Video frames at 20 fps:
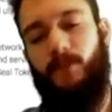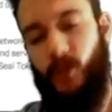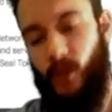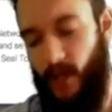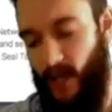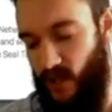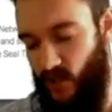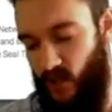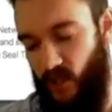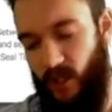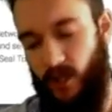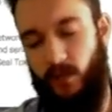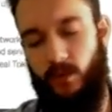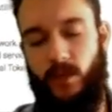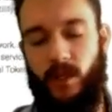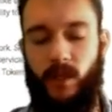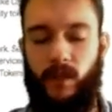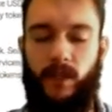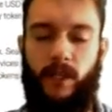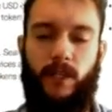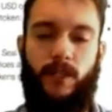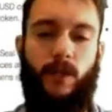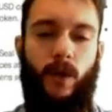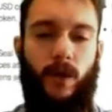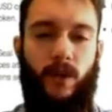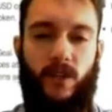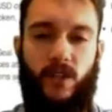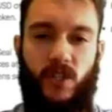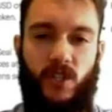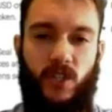classic utility
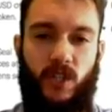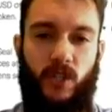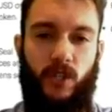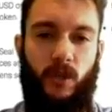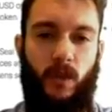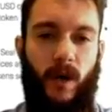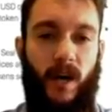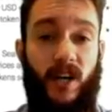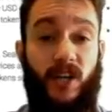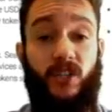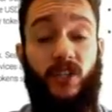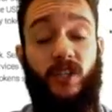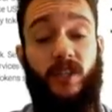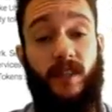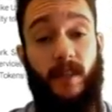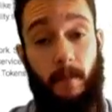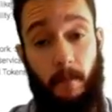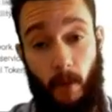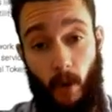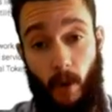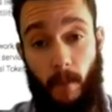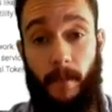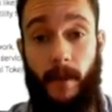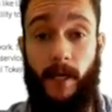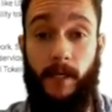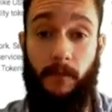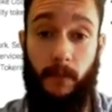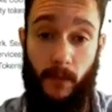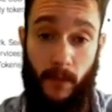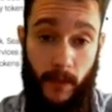token situation, the more
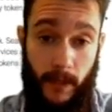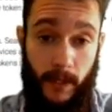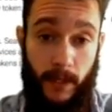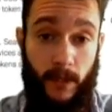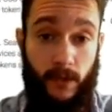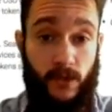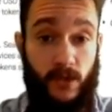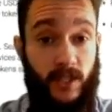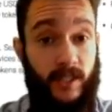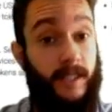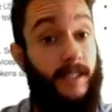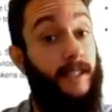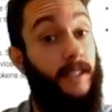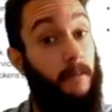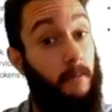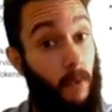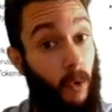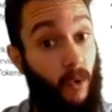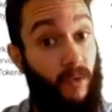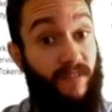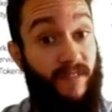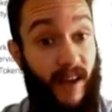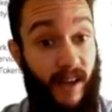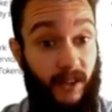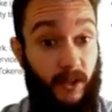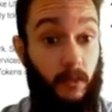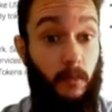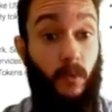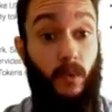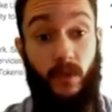people that are using it, the more
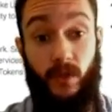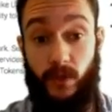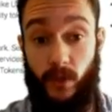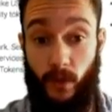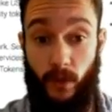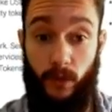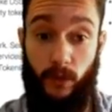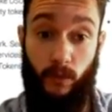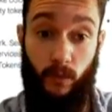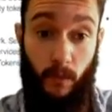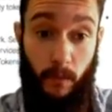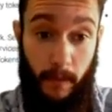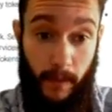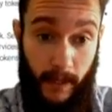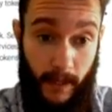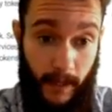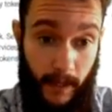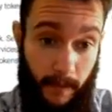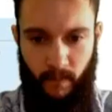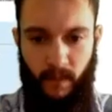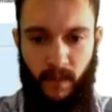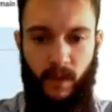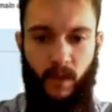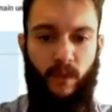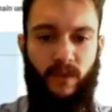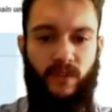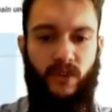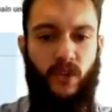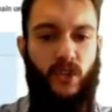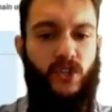valuable the token will be.
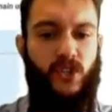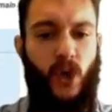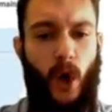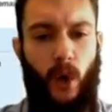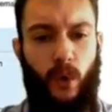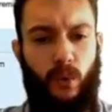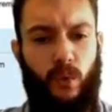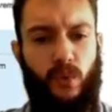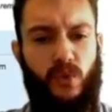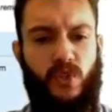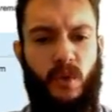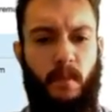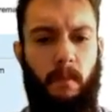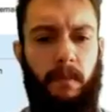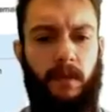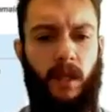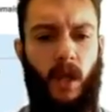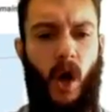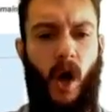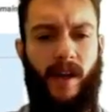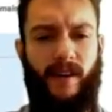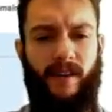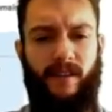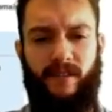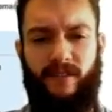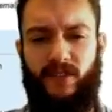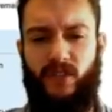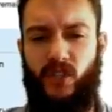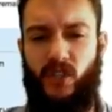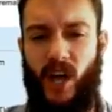We've got a total supply
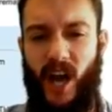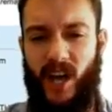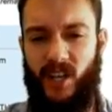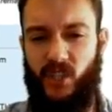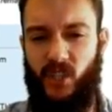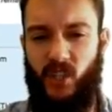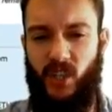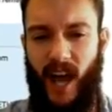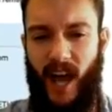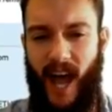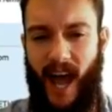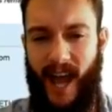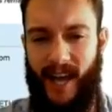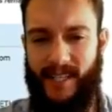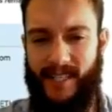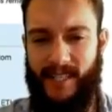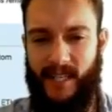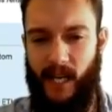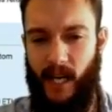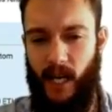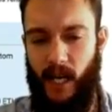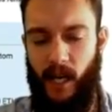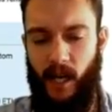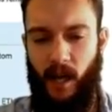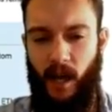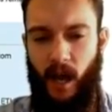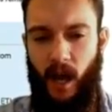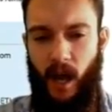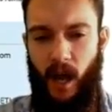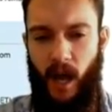of just under
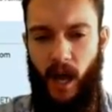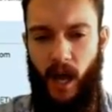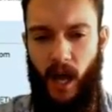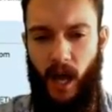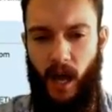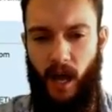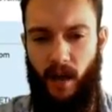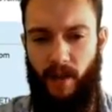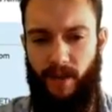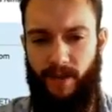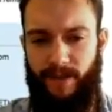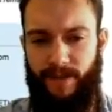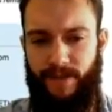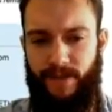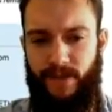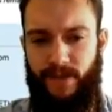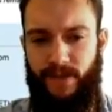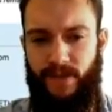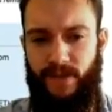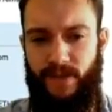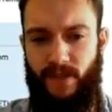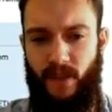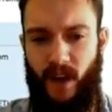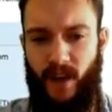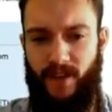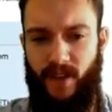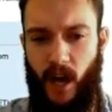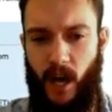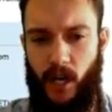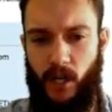
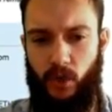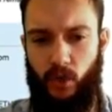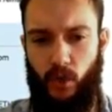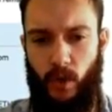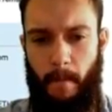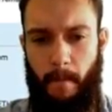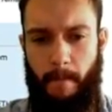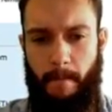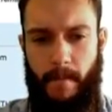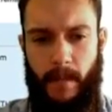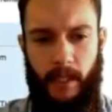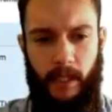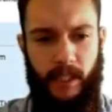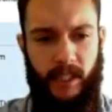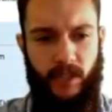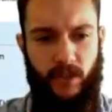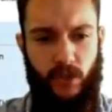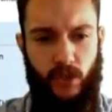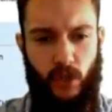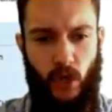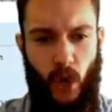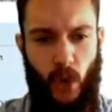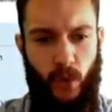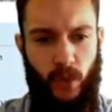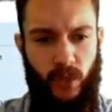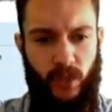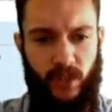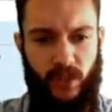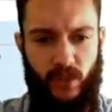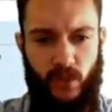500 million
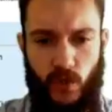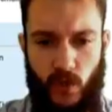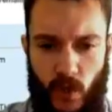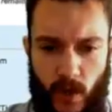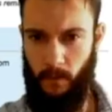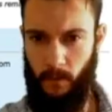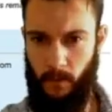tokens.